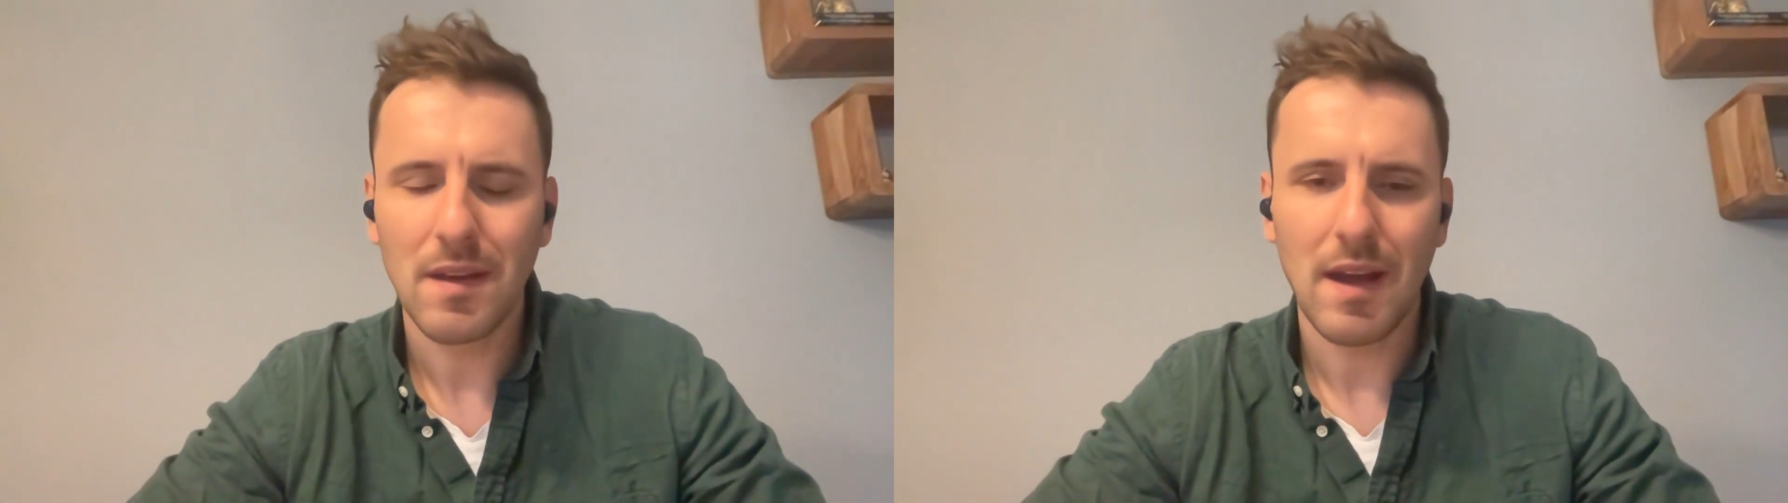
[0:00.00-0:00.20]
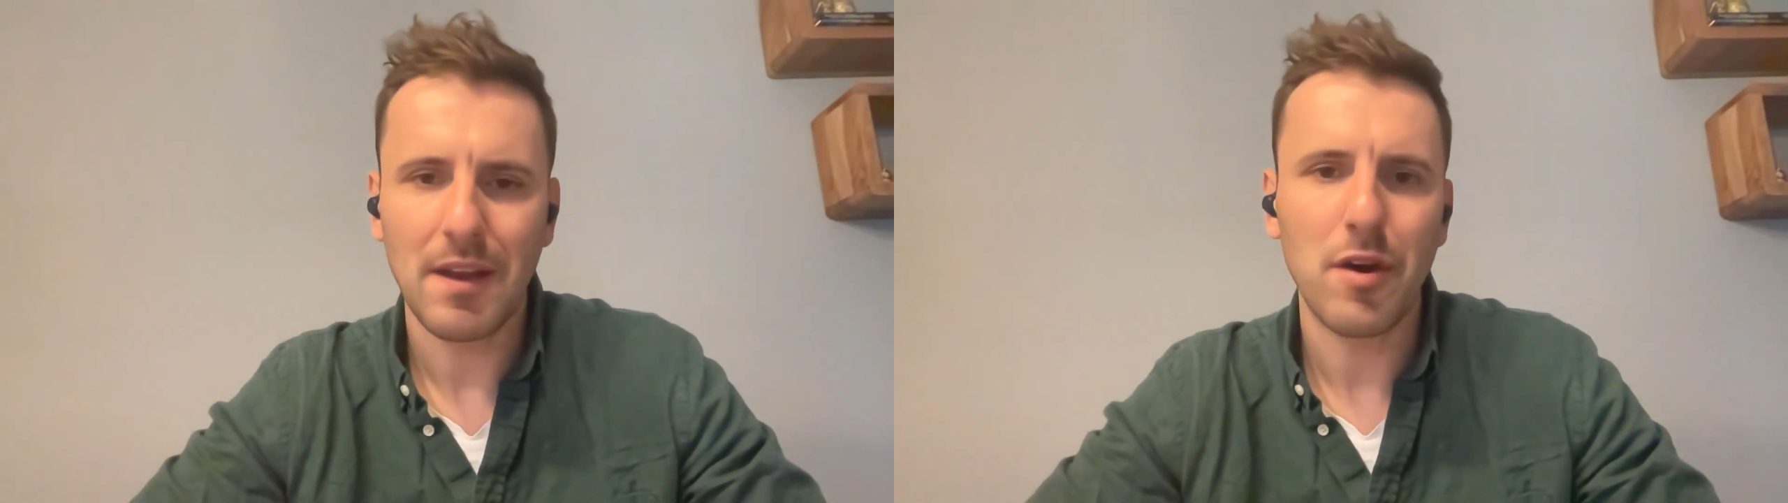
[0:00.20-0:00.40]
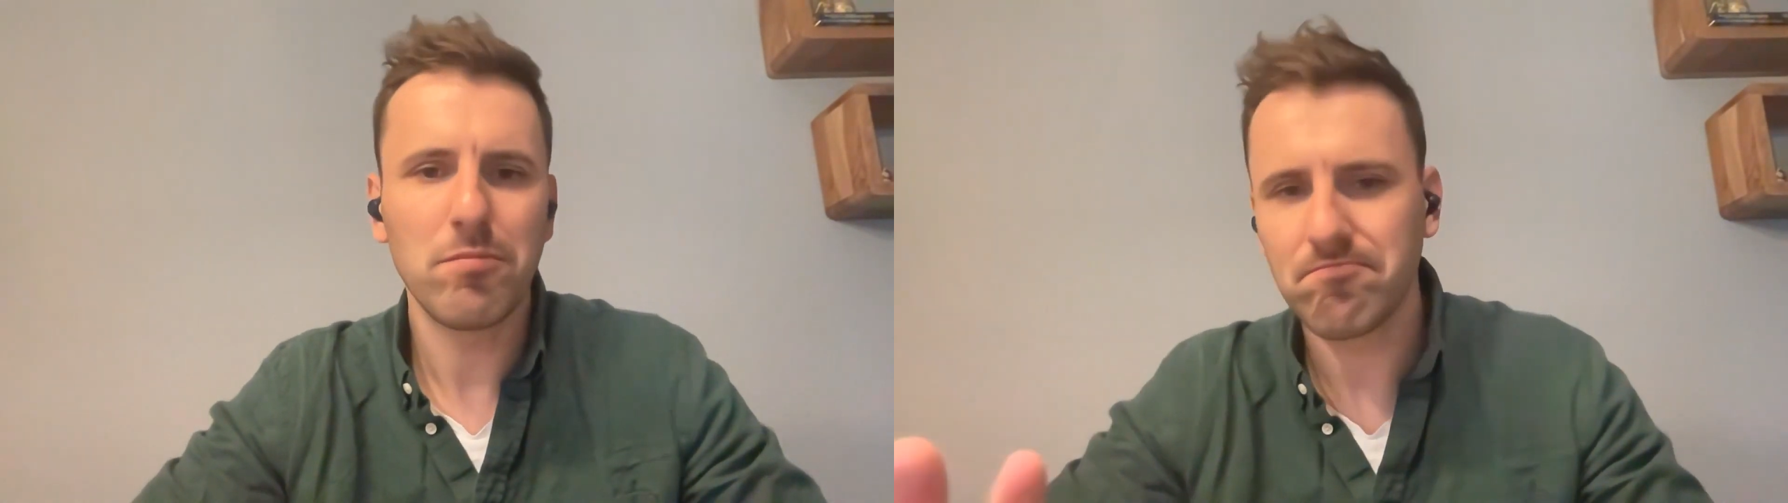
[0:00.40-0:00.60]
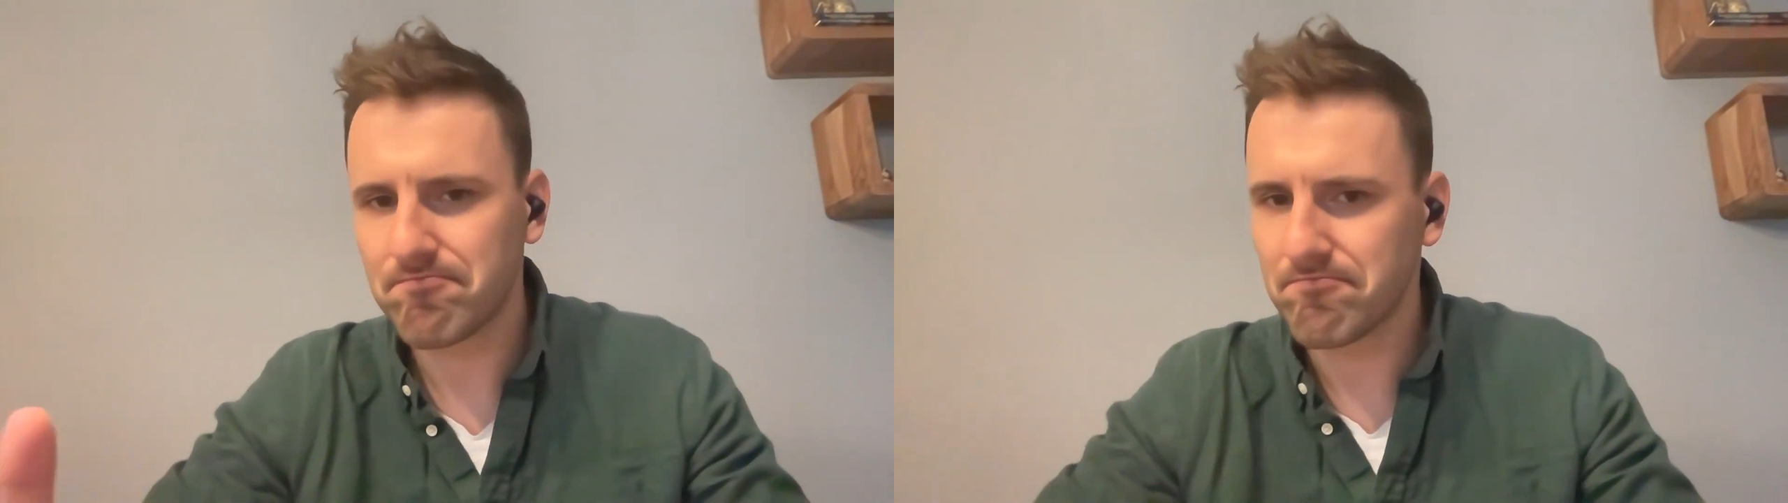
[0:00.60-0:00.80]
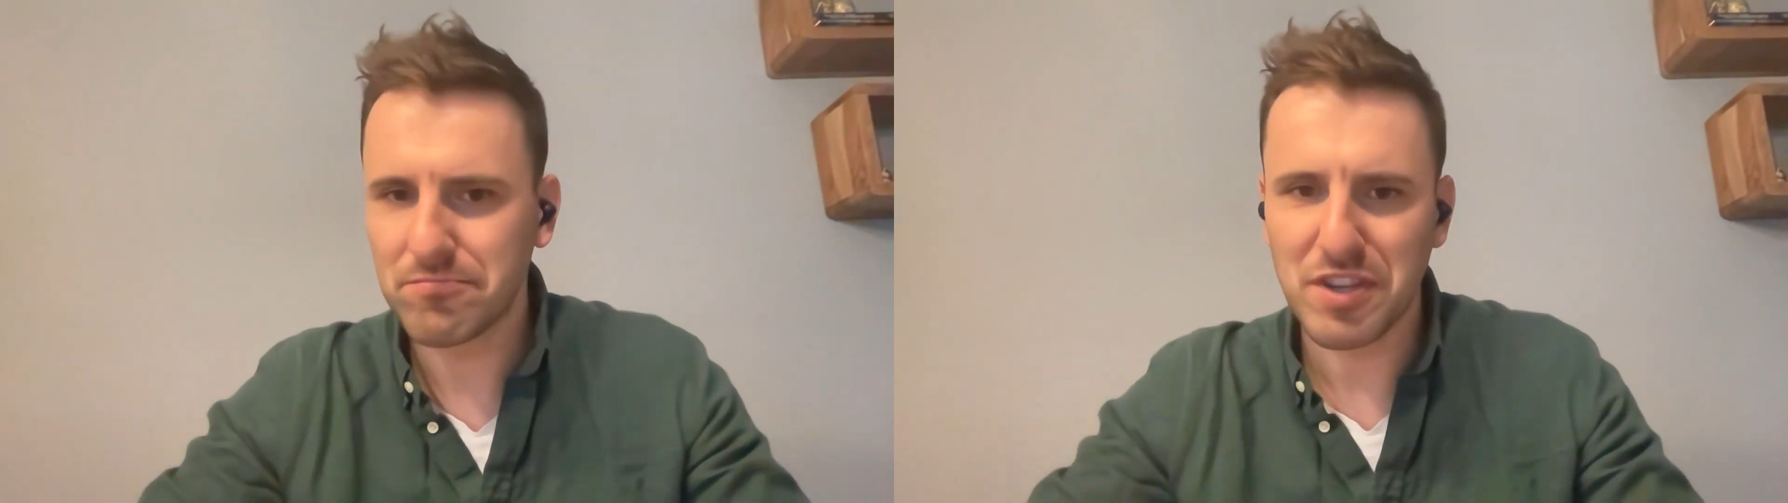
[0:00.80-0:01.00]
I know
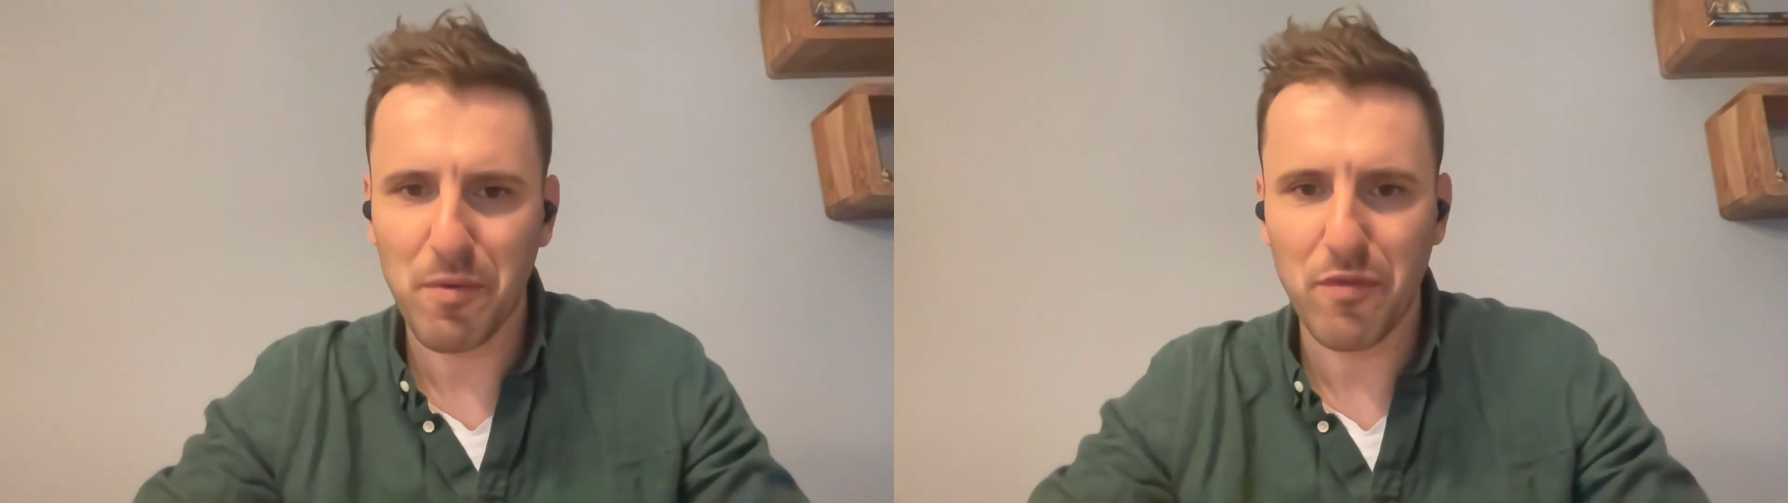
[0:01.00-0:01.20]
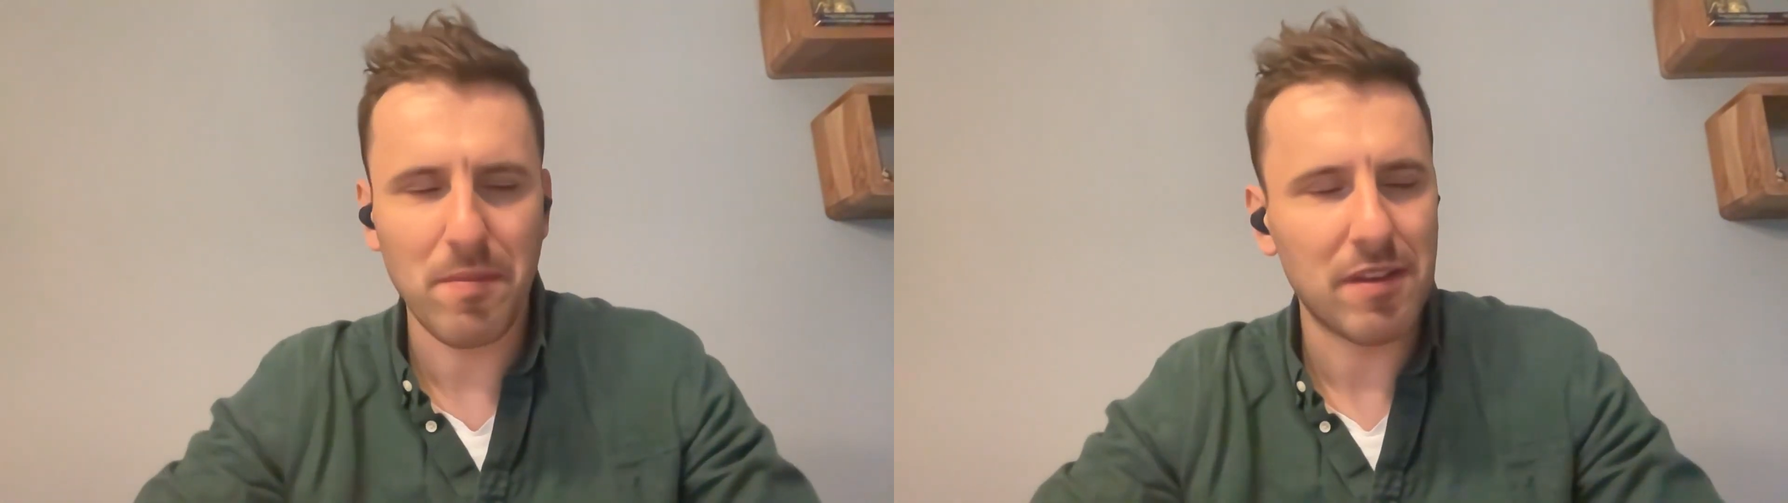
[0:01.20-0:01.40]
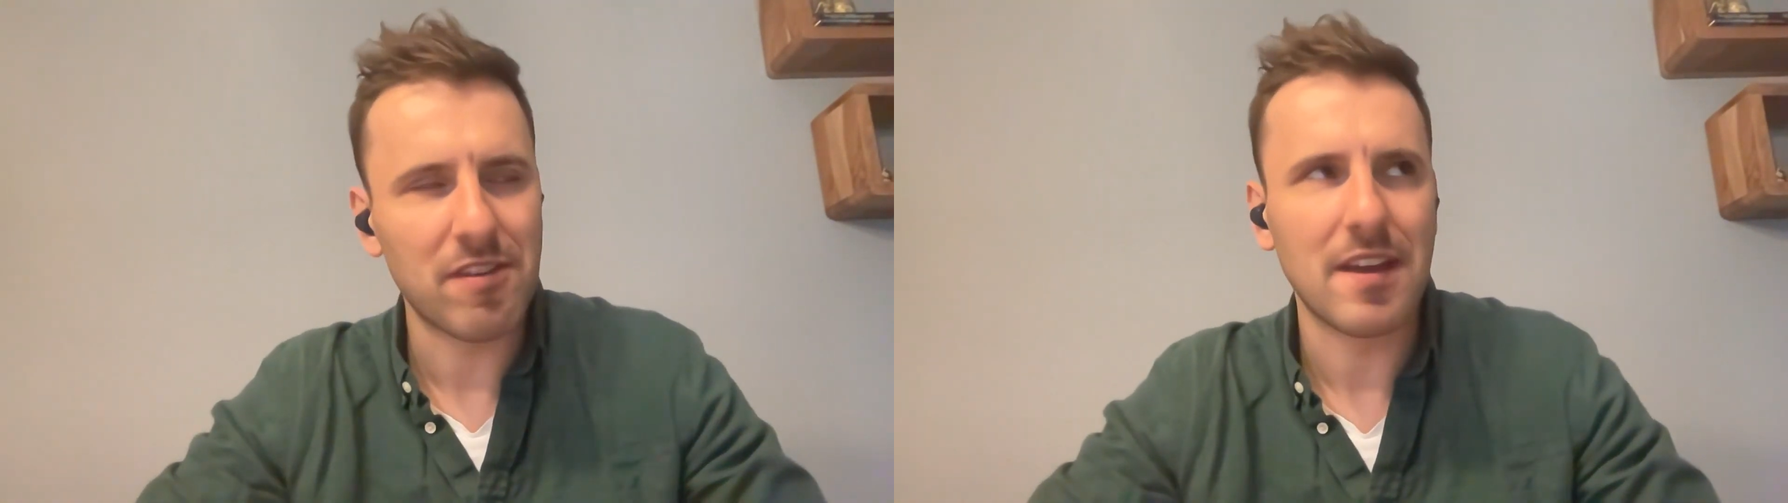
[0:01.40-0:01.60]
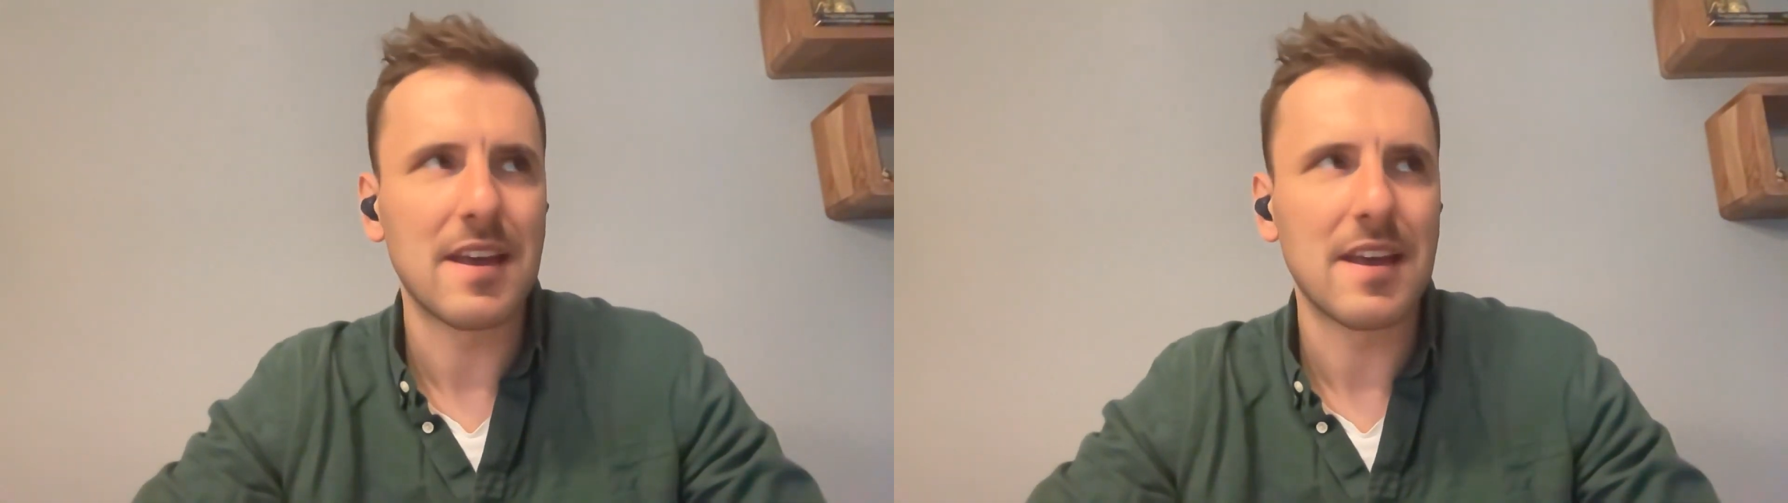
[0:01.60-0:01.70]
some of you might say,